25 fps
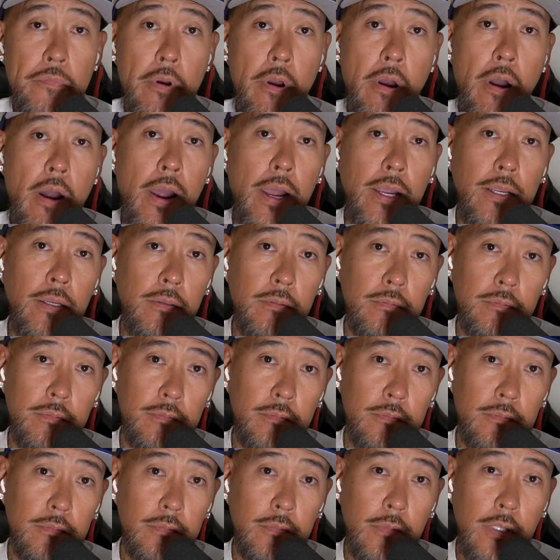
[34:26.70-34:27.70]
All right.
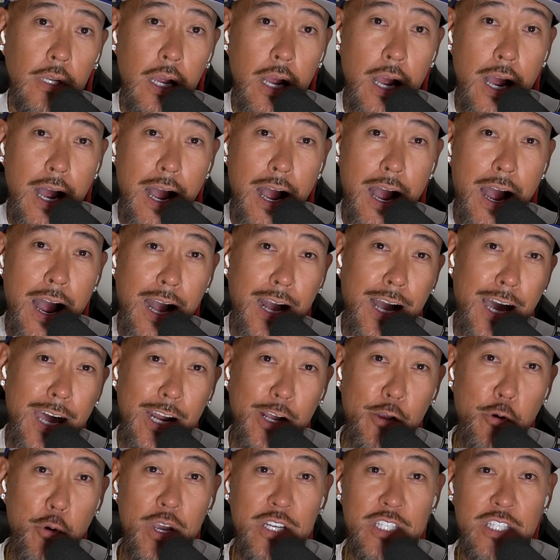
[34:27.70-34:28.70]
I got
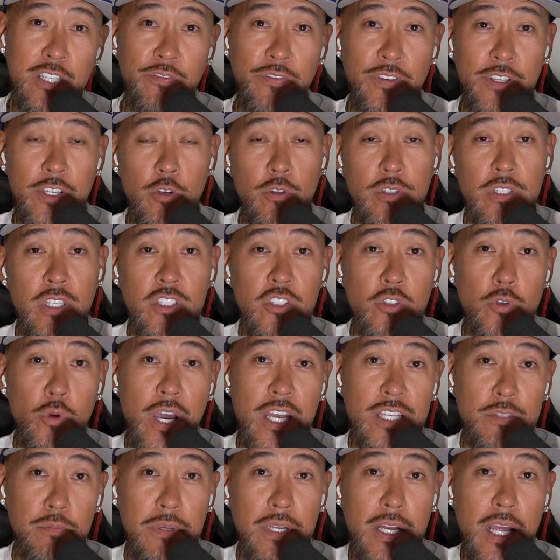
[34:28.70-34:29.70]
a question for you since you
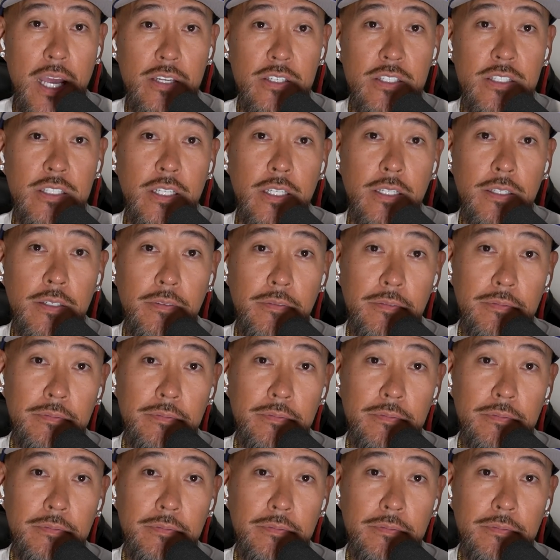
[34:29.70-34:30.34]
asked me that shit.